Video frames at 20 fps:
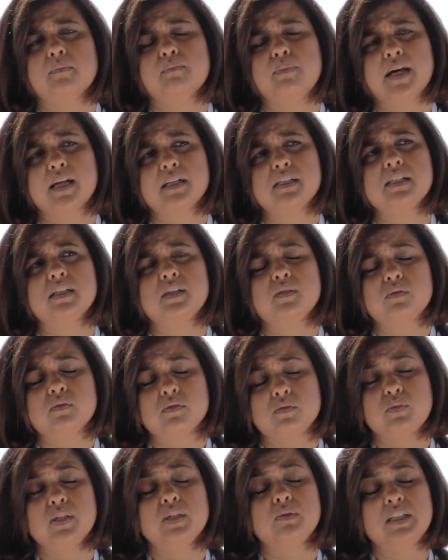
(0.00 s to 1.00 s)
But
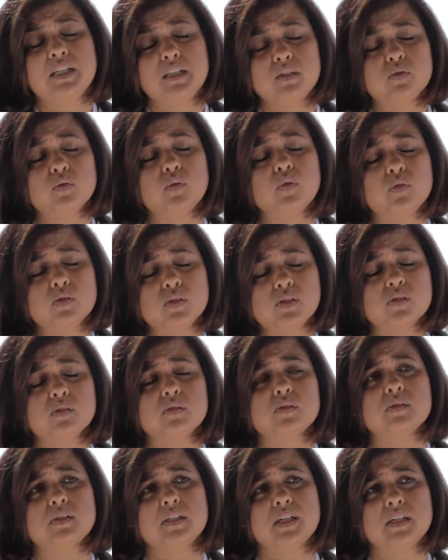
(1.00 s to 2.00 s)
we need to
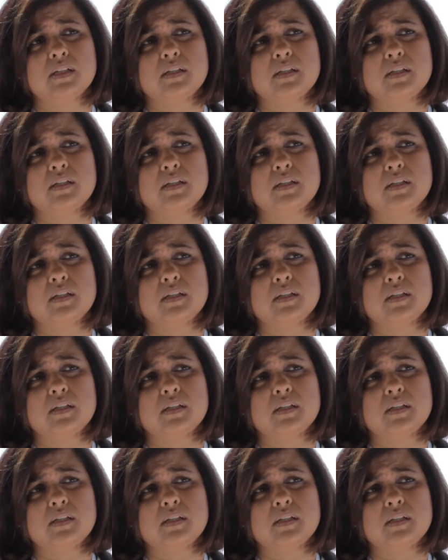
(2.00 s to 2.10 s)
also